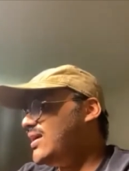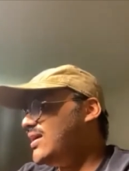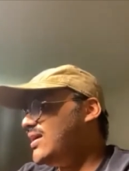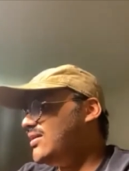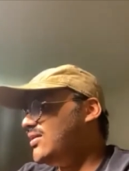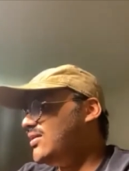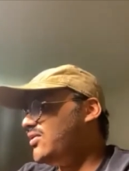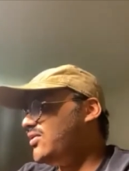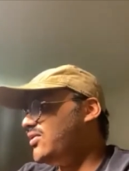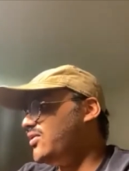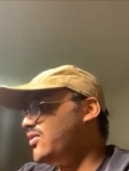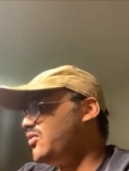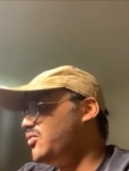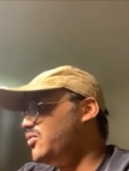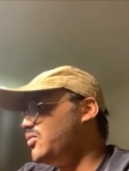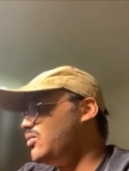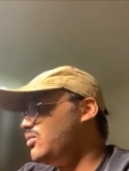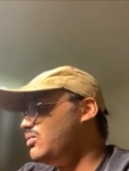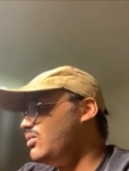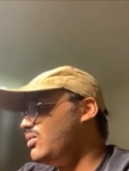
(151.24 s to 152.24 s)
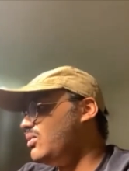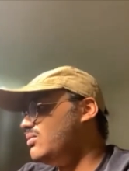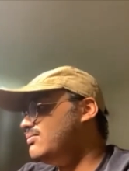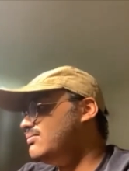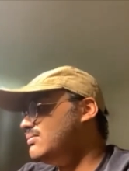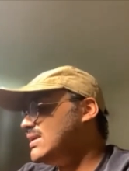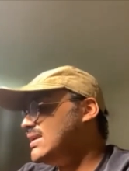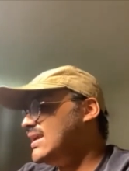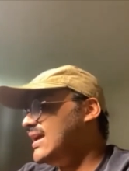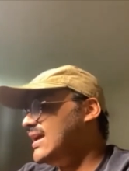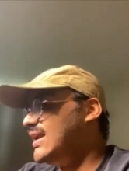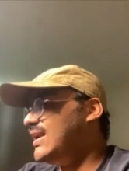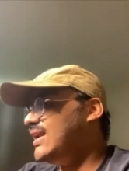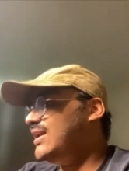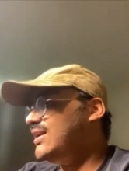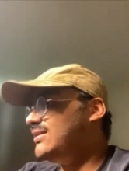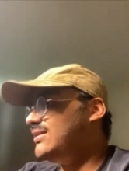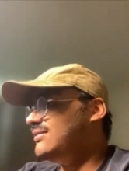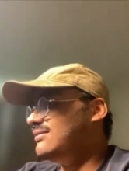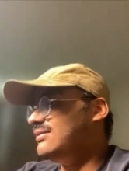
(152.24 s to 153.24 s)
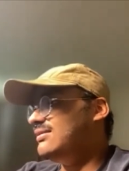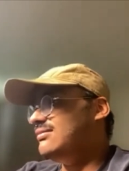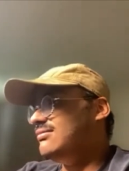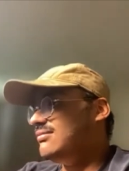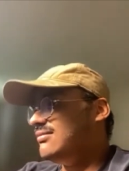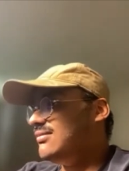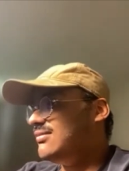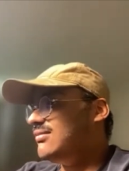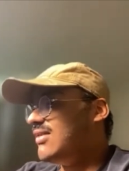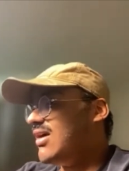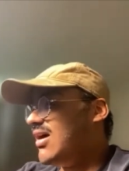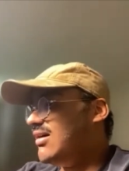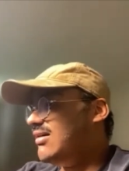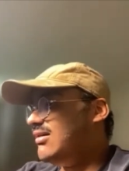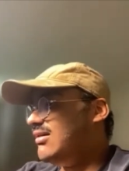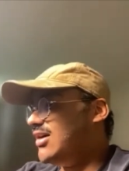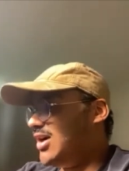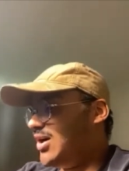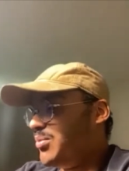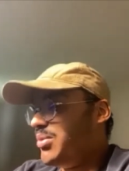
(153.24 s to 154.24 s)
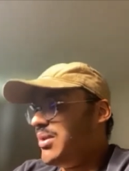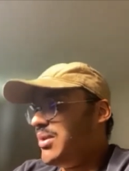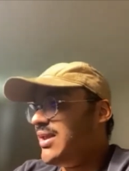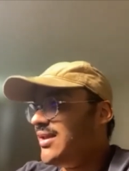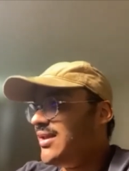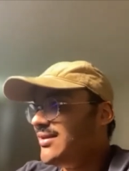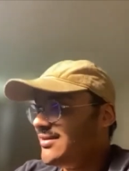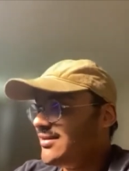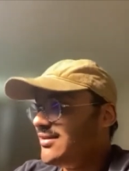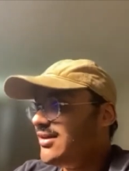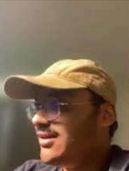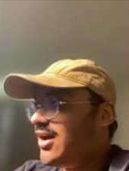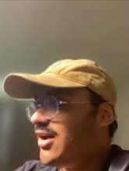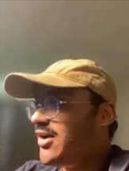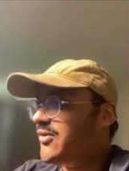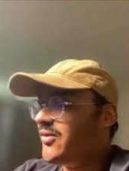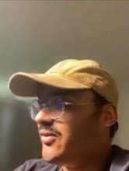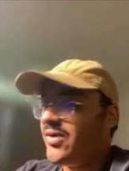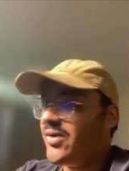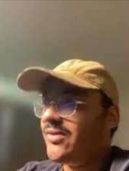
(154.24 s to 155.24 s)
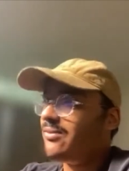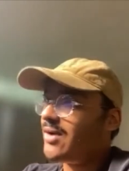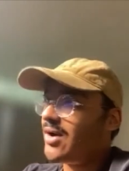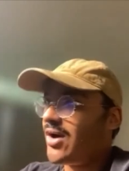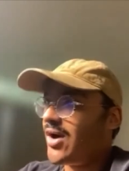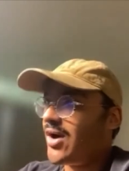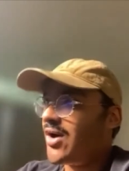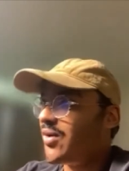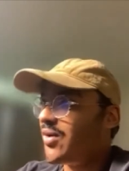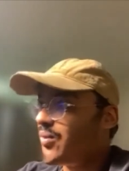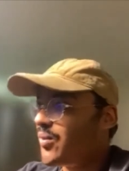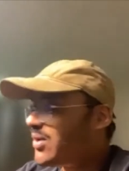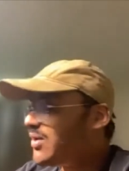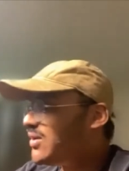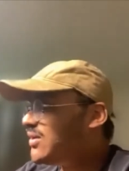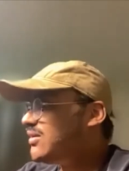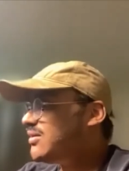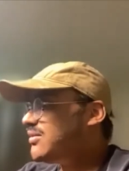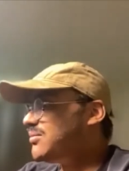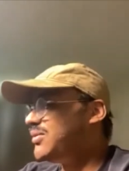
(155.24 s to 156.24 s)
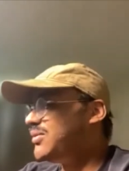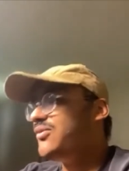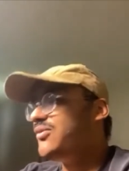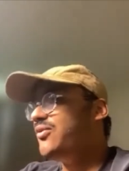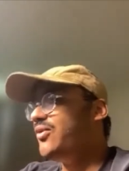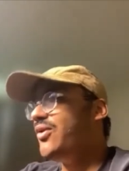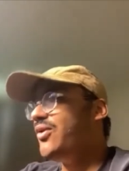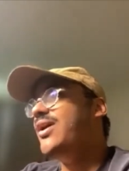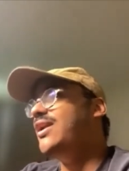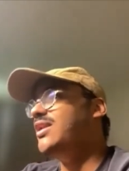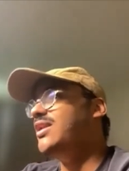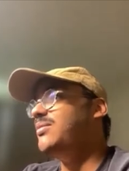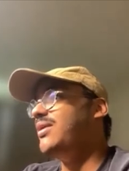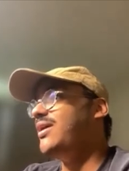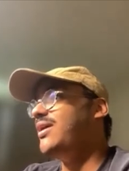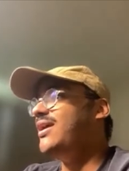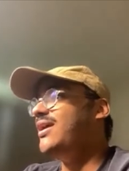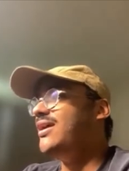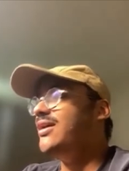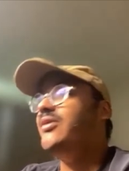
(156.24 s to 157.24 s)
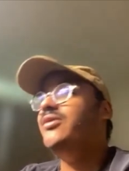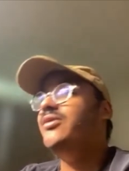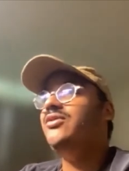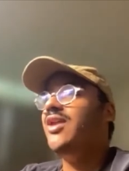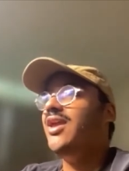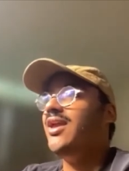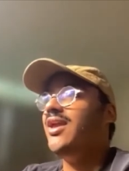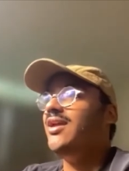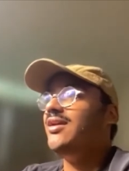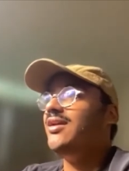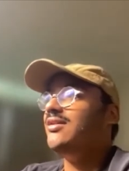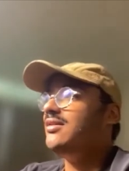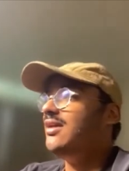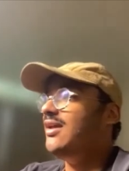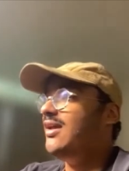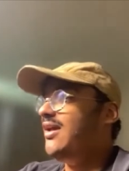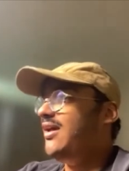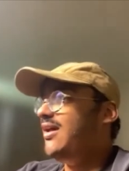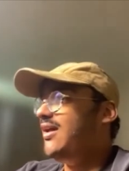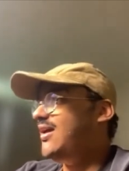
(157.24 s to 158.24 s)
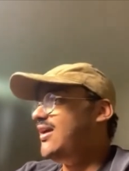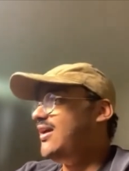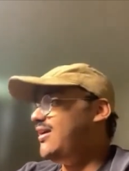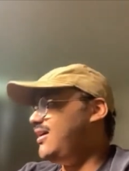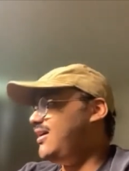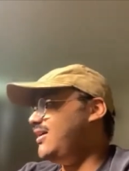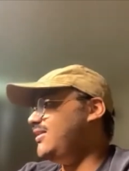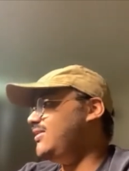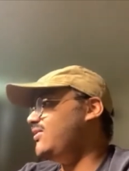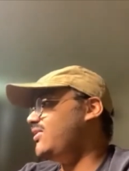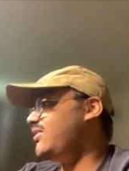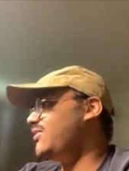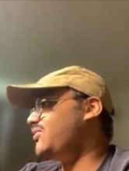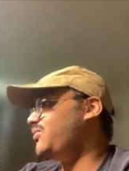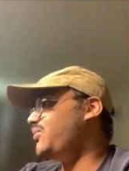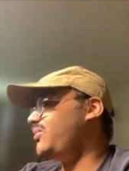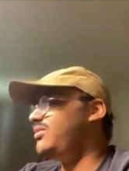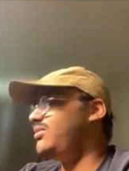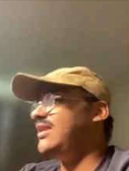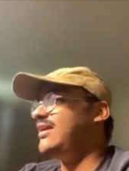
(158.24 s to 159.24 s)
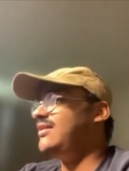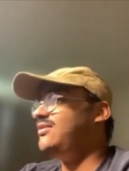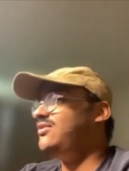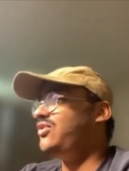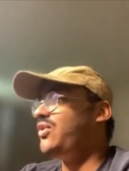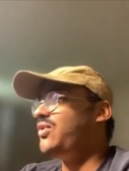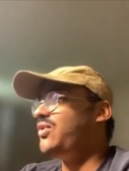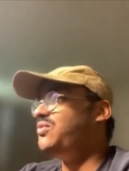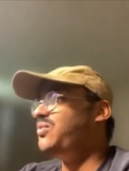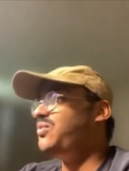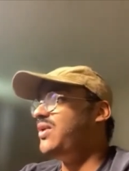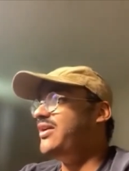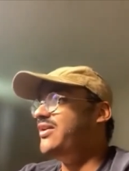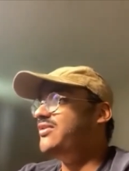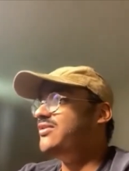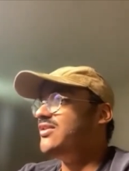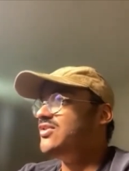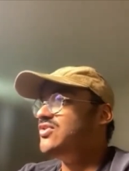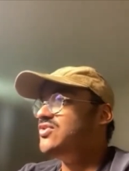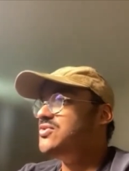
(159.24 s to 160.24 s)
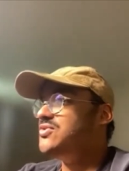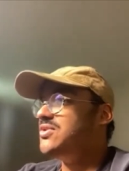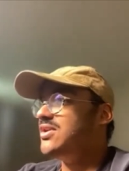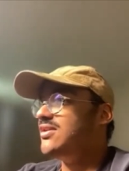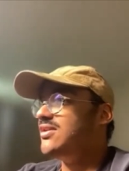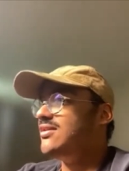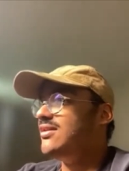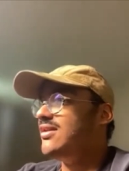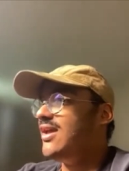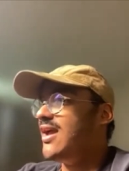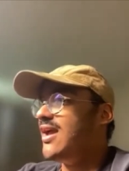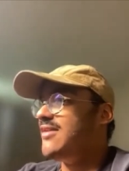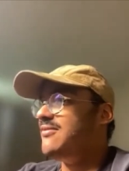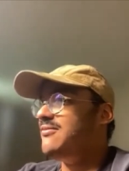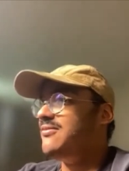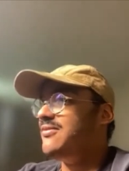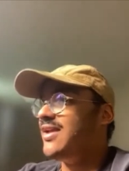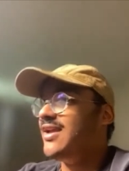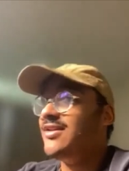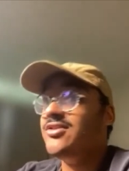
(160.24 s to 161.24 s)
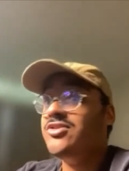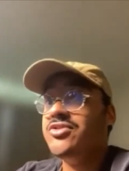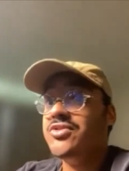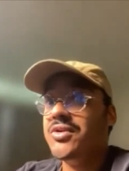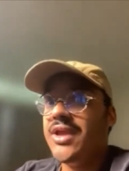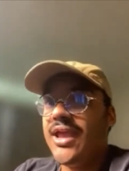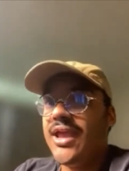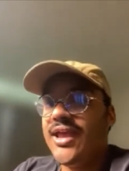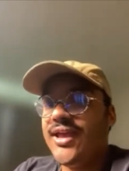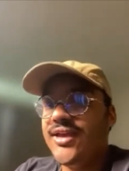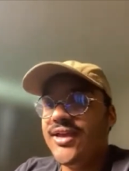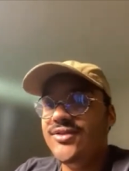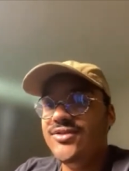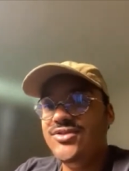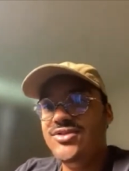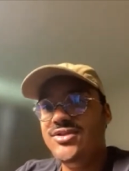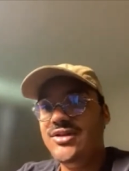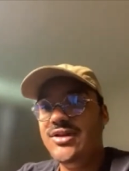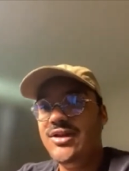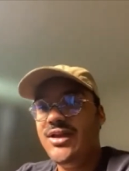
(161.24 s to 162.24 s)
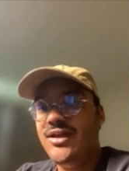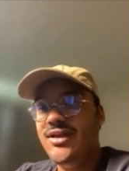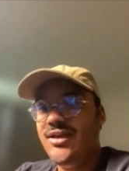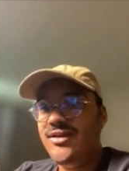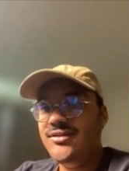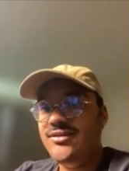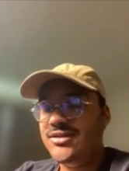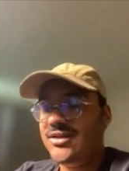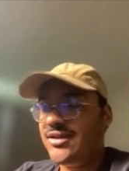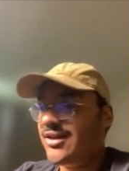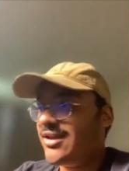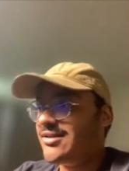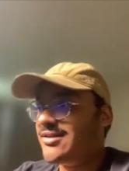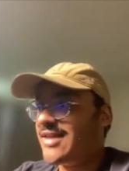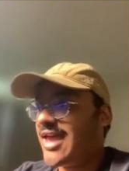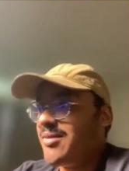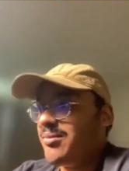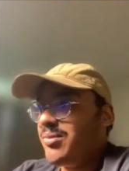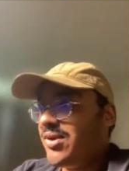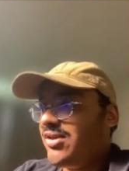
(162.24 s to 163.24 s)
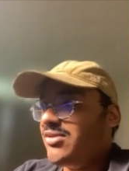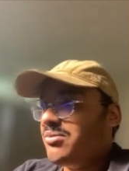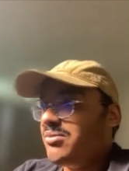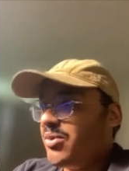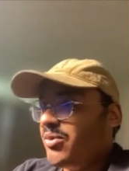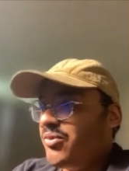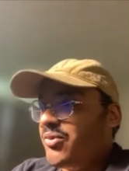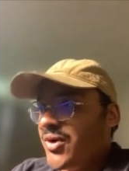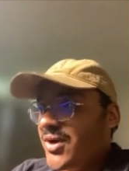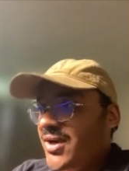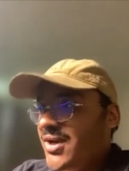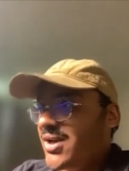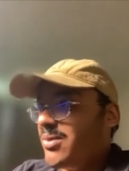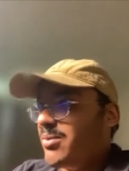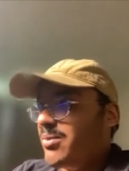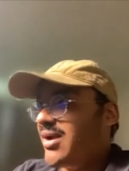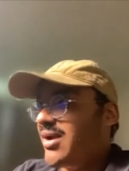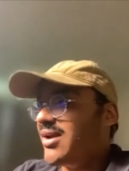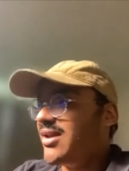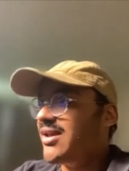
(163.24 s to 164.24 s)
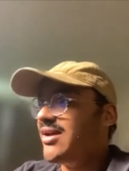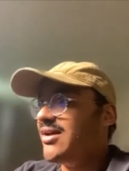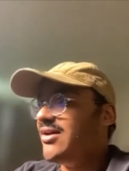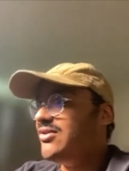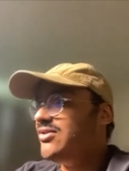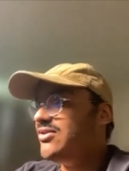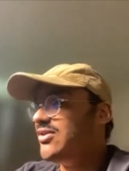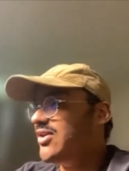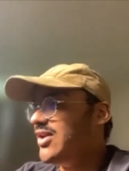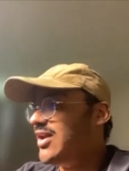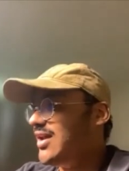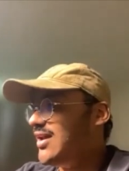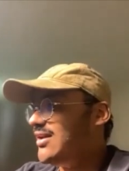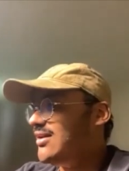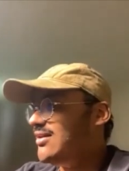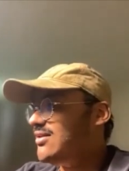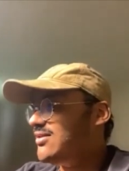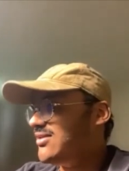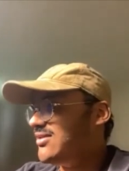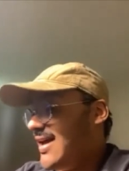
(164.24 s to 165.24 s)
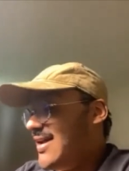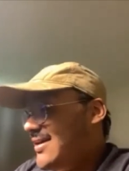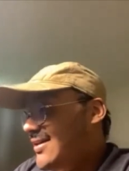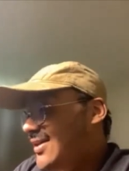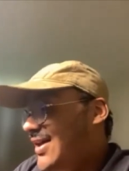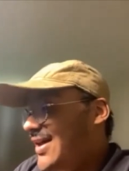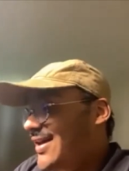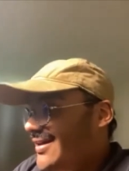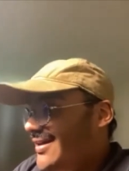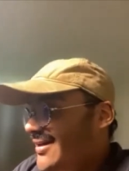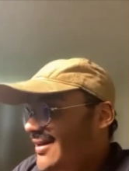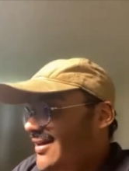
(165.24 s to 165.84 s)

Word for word: is getting a piece of artwork before anybody else can. And you, there's like certain ways that you can advance your edge to get that piece before anybody else. And it's kind of like